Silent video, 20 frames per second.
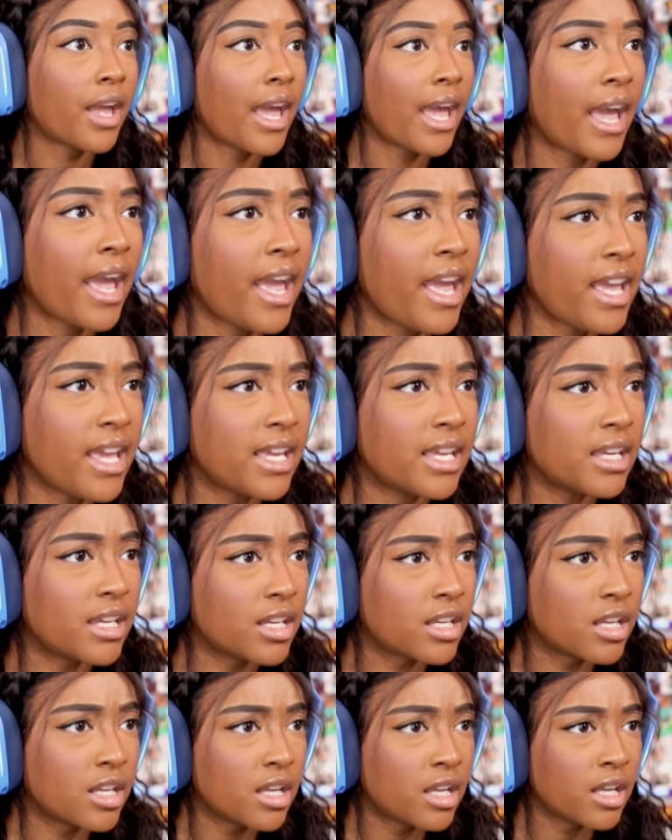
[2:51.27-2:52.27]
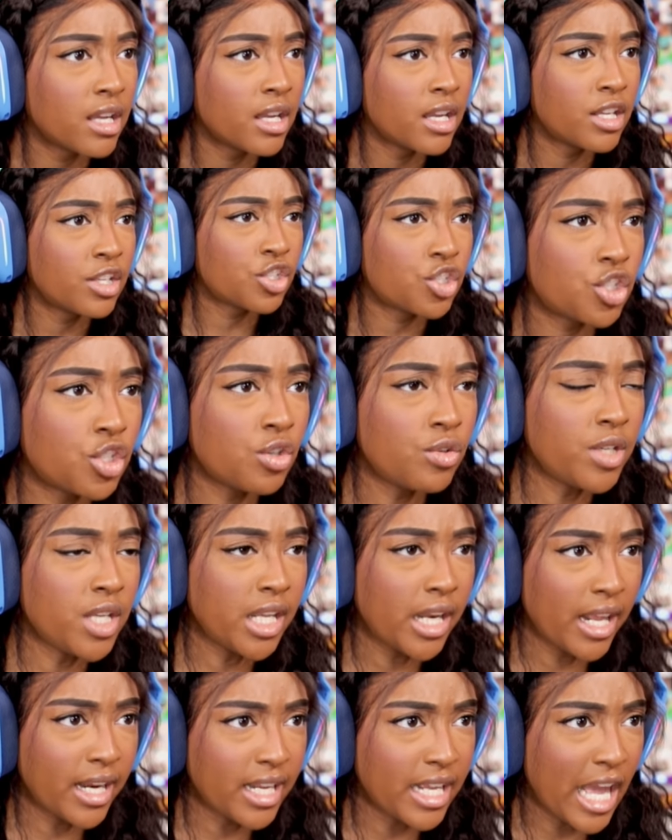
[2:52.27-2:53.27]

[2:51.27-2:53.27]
hey, do you need any